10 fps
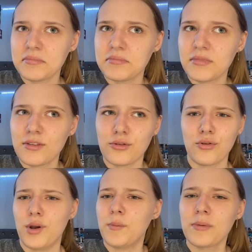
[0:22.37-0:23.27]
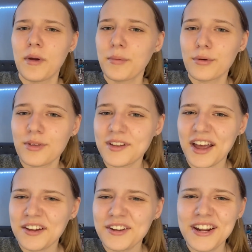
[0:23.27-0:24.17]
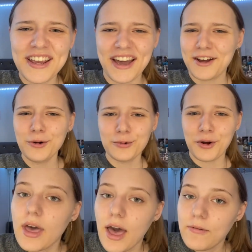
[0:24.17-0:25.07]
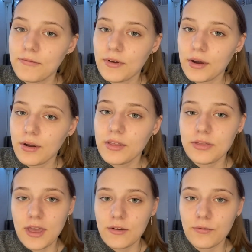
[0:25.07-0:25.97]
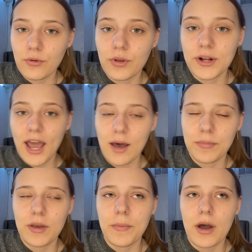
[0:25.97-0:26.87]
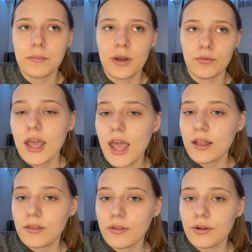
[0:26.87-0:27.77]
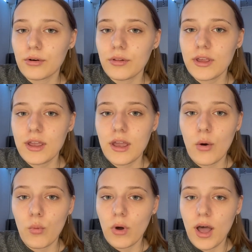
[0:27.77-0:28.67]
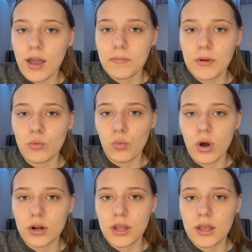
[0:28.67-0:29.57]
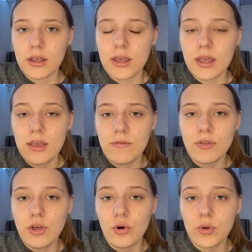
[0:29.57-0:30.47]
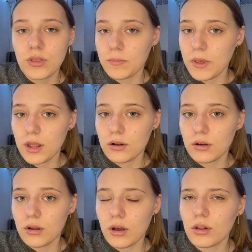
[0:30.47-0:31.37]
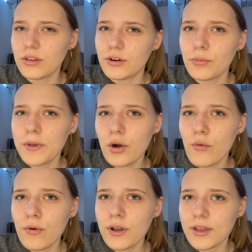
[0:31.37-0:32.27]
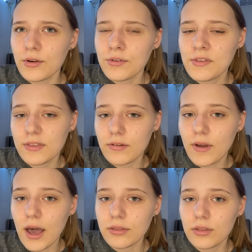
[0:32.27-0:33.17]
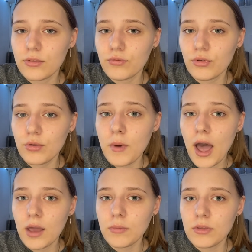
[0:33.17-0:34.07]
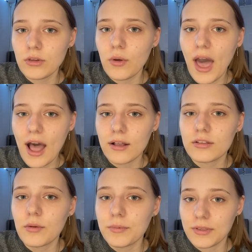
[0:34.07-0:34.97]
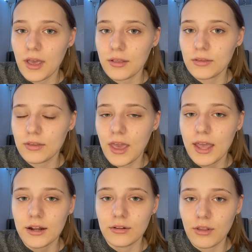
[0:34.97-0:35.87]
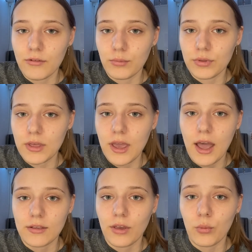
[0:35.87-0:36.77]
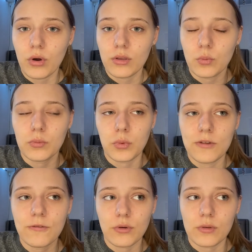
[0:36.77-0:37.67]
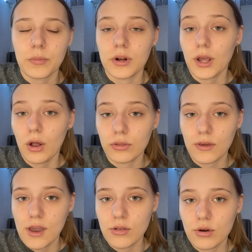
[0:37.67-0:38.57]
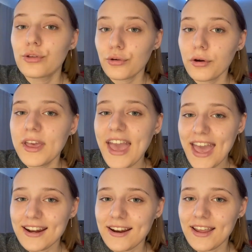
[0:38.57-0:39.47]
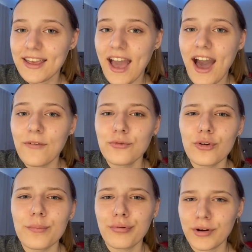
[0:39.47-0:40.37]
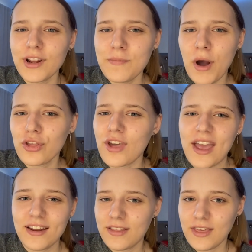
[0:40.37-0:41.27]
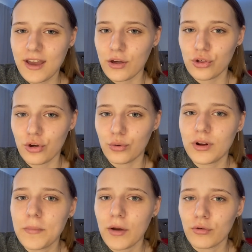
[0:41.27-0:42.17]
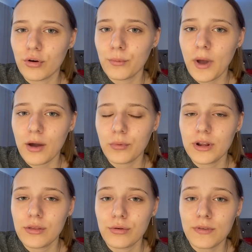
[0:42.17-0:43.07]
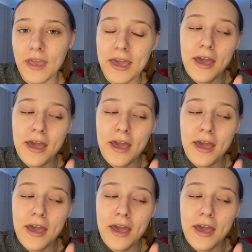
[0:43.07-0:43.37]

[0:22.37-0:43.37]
screams my personality. I don't know. I'm very thankful and happy about my room. It's literally what I've been wanting, even though it's been a little bit over a year since I've had this room. I'm still as obsessed and in love with it as I was when we first put it all together. During editing, after pretty much anything I showed in my room, I would either say,